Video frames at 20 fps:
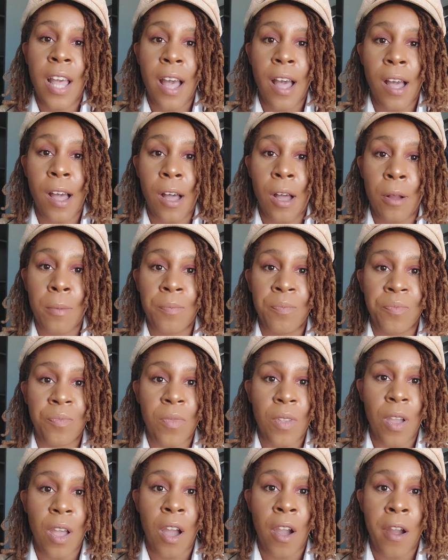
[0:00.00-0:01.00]

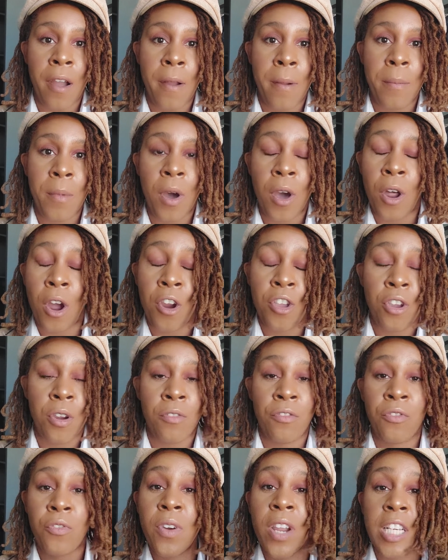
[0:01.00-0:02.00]
Are
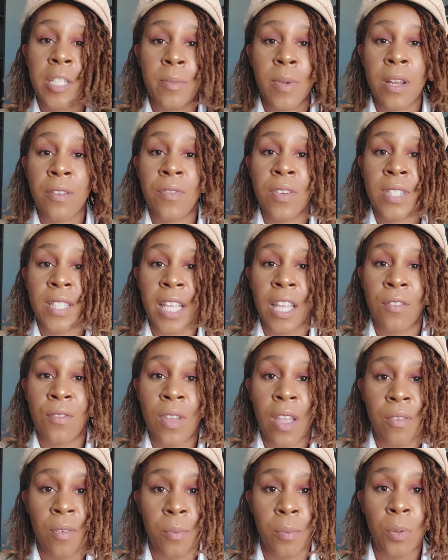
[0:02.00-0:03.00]
your fringe benefits, like if
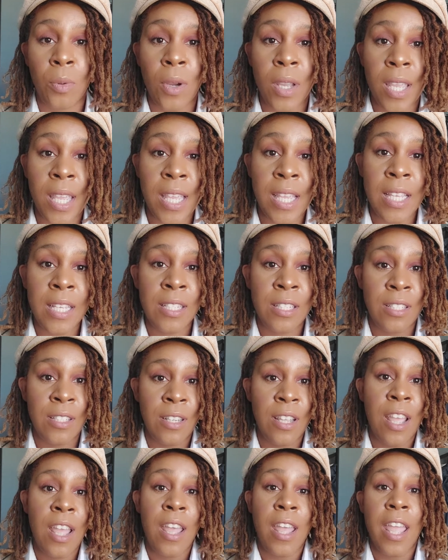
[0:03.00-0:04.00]
you have employees?